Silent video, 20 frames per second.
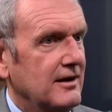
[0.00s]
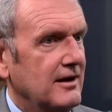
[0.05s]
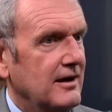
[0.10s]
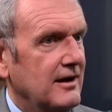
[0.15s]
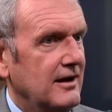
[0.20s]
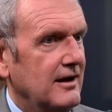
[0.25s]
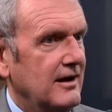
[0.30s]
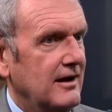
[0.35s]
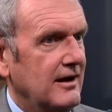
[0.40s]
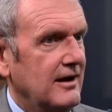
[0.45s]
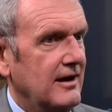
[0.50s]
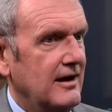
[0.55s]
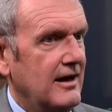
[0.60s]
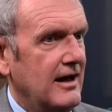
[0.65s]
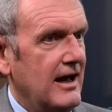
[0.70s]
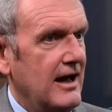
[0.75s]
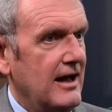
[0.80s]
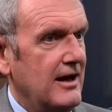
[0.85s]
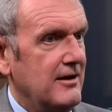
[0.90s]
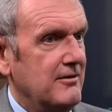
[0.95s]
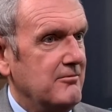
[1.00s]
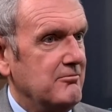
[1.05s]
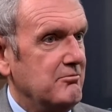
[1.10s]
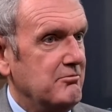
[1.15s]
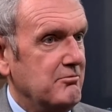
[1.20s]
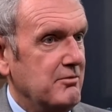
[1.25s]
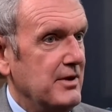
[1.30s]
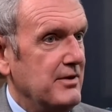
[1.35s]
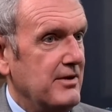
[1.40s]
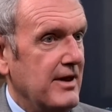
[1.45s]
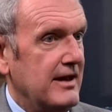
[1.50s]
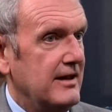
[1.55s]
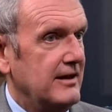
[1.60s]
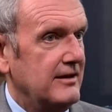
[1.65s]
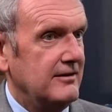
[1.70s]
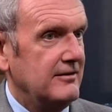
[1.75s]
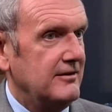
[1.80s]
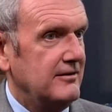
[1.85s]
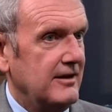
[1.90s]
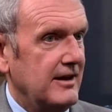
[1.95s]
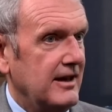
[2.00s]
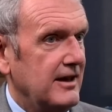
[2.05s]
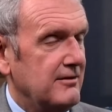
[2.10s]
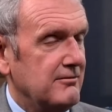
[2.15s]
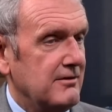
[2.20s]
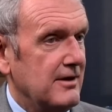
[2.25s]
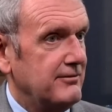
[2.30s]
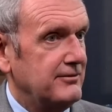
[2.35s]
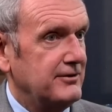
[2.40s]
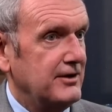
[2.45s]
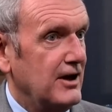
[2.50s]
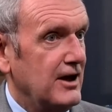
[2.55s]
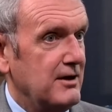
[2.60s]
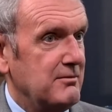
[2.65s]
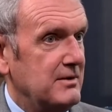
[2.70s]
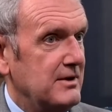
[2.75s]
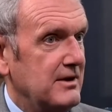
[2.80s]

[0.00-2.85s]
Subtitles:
but they had a rough time,